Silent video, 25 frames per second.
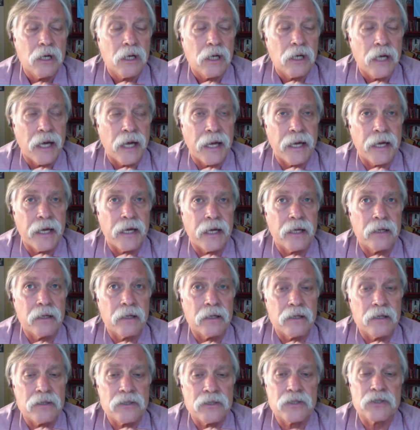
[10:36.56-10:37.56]

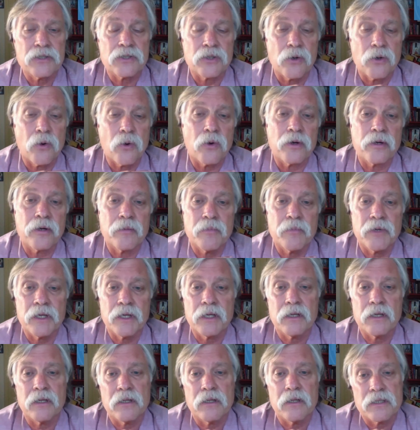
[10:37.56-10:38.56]
And this is going to
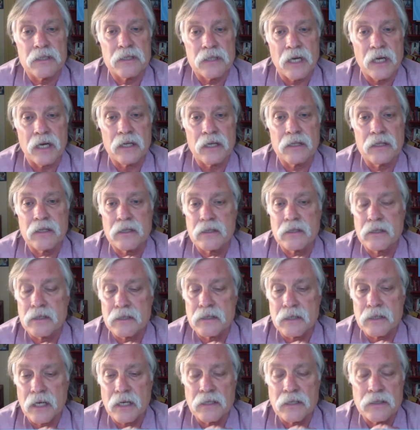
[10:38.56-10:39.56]
be the site that the
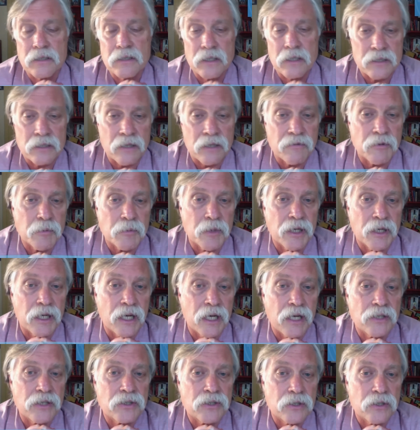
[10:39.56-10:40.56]
state says everybody
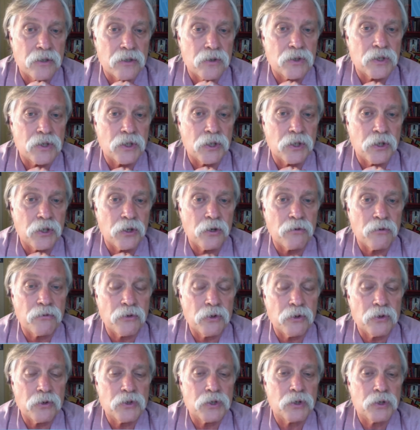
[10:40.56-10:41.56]
has to use in the near
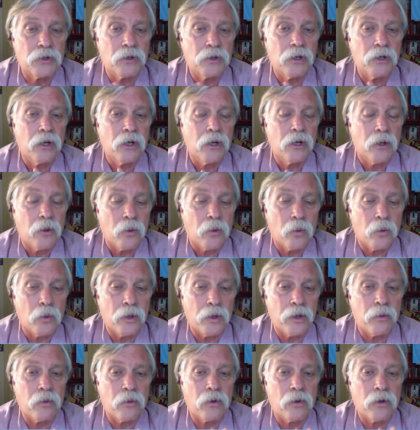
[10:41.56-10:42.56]
future.
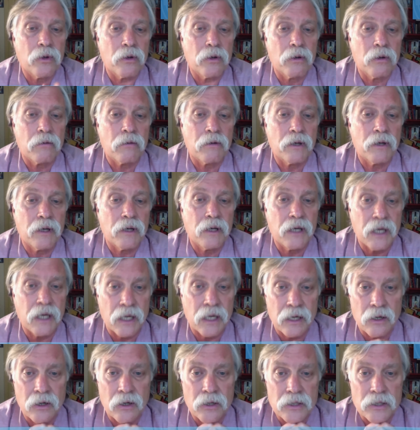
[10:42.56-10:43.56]
We were
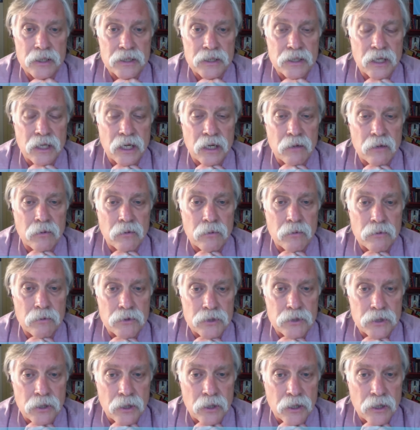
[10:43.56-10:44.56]
getting on the site, we were
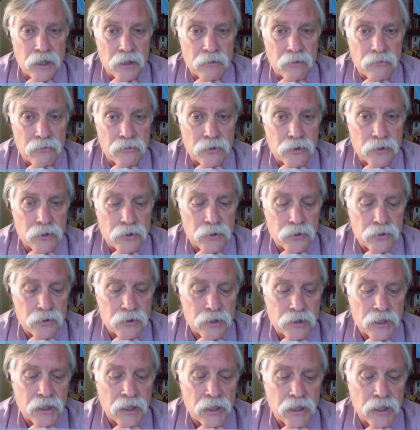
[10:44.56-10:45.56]
starting it for
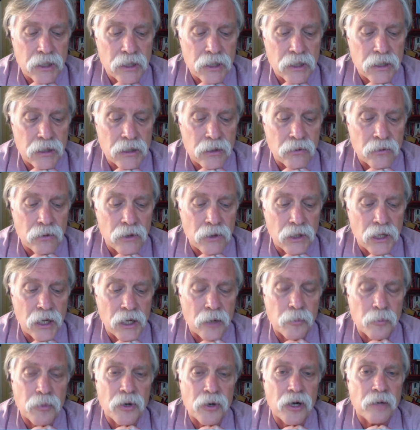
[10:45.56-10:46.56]
Tuesday, and there were a
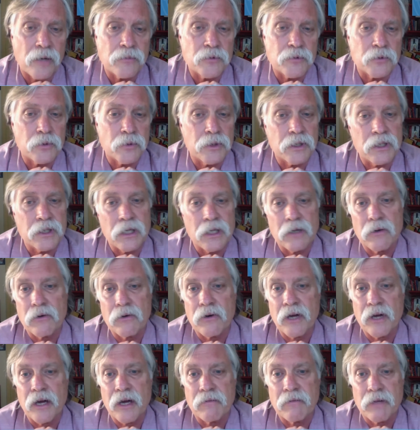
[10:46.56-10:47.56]
lot of problems with it. They
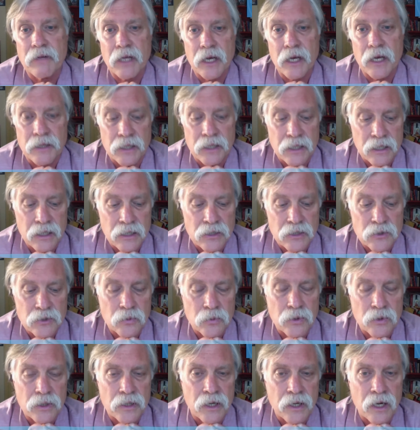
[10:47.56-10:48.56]
don't have a lot of the kinks
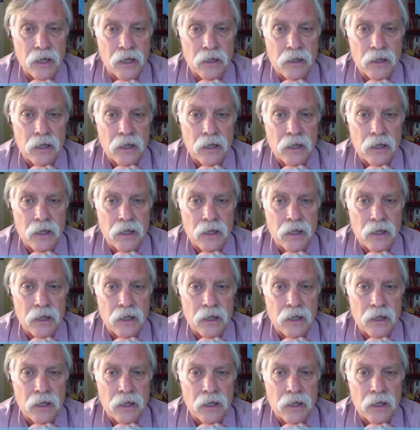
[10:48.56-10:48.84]
worked out.